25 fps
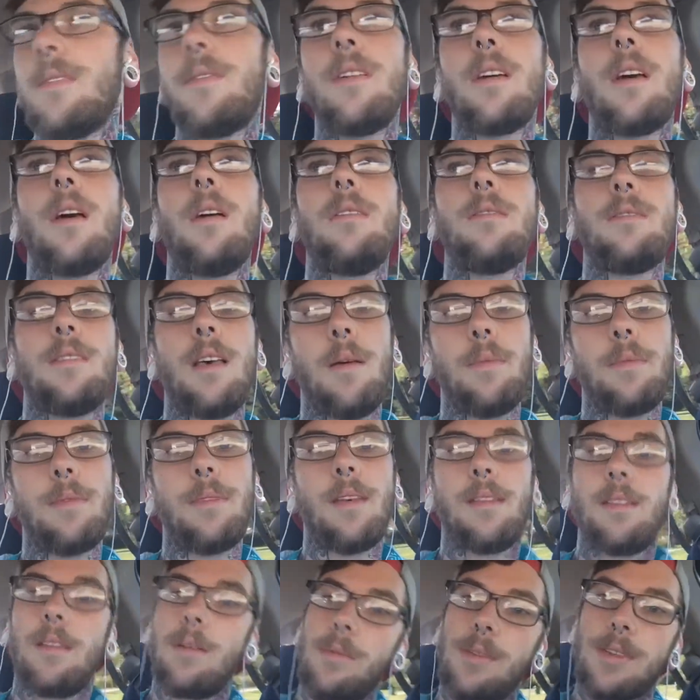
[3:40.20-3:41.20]
if it goes up
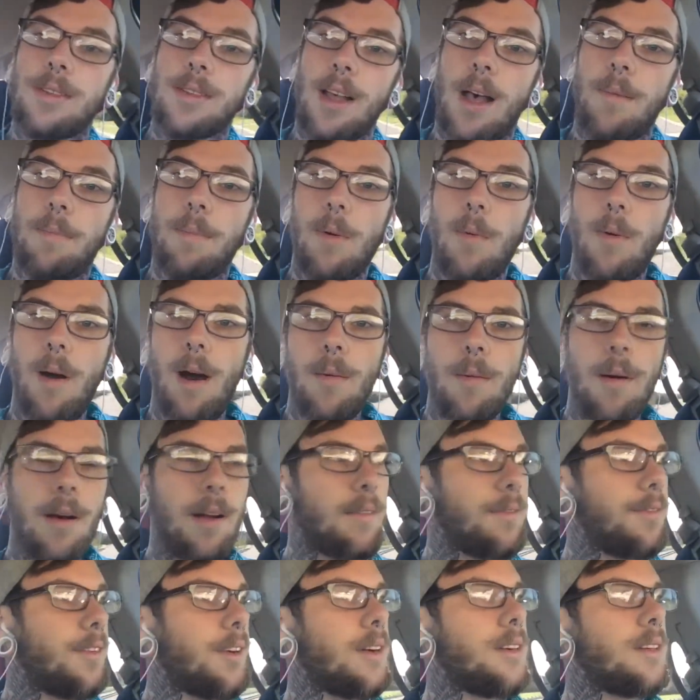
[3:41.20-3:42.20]
some, then we'll stop at
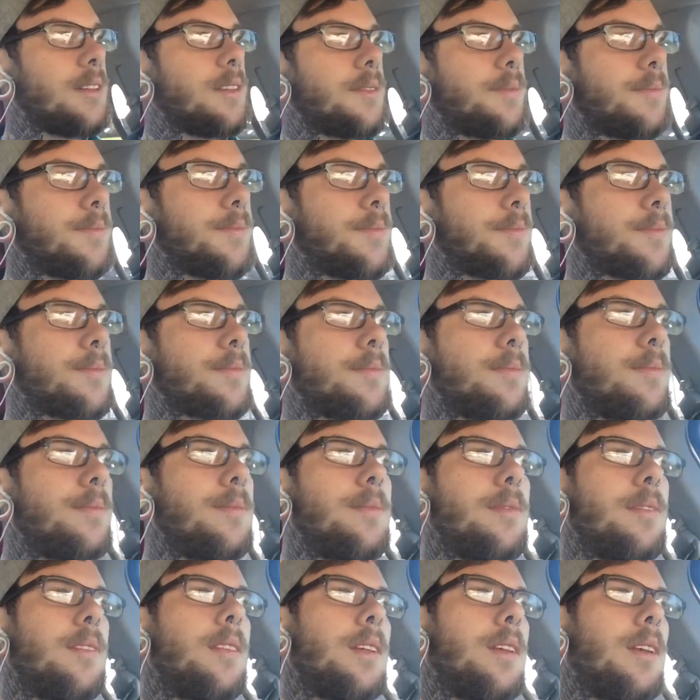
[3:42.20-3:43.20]
Walmart first
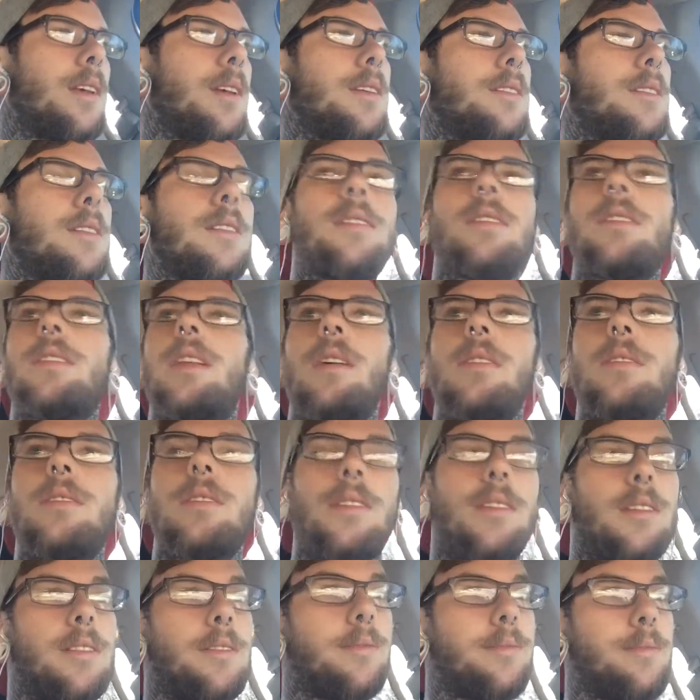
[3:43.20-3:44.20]
because it's
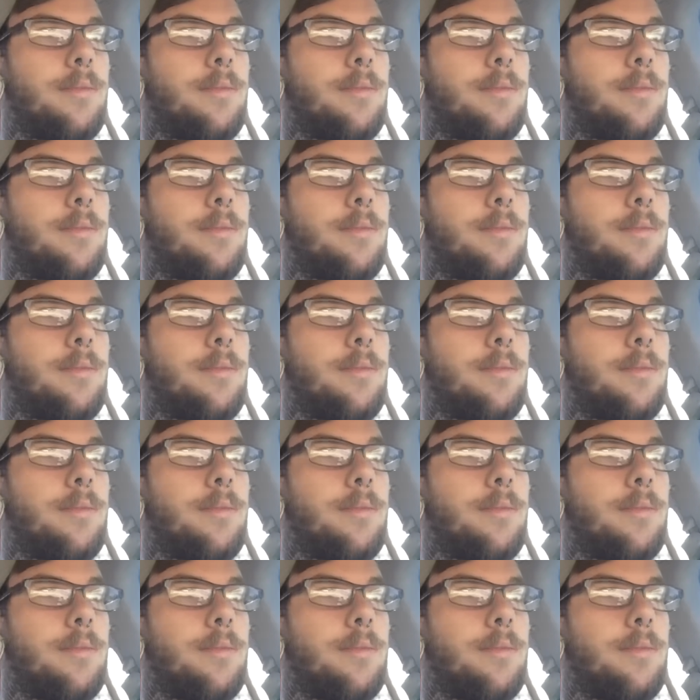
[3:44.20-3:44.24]
closer.